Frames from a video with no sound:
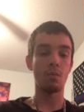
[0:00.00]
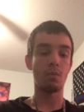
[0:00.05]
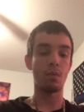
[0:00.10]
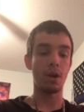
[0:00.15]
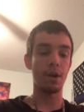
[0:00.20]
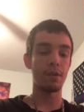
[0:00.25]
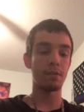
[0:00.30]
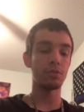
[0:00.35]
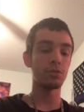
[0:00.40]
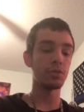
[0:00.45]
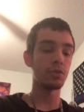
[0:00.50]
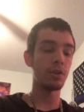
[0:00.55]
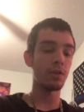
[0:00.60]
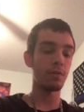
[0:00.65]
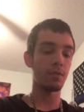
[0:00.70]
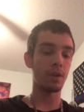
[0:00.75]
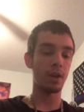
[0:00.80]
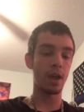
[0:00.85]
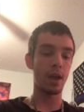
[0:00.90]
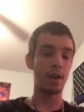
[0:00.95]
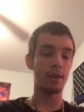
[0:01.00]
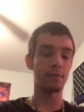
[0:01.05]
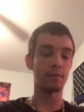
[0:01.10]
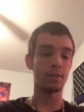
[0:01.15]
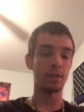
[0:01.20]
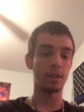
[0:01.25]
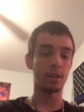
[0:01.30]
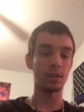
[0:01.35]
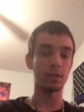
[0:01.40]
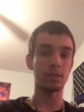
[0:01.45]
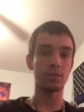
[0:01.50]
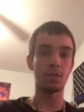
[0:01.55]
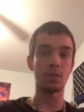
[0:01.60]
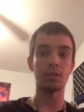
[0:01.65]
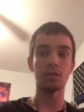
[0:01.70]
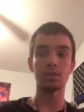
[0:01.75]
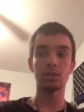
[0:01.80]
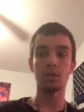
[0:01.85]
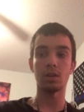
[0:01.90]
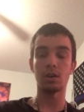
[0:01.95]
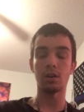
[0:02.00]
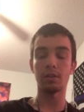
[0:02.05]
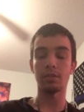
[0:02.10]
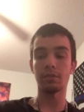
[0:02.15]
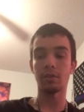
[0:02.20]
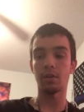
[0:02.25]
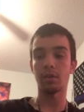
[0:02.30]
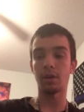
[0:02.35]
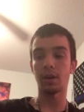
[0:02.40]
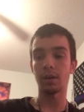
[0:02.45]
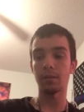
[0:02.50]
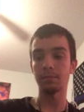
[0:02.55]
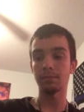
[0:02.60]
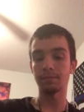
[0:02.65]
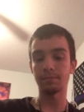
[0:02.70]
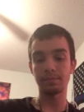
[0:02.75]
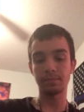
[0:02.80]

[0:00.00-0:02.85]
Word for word: why would you even have kids, first off, okay?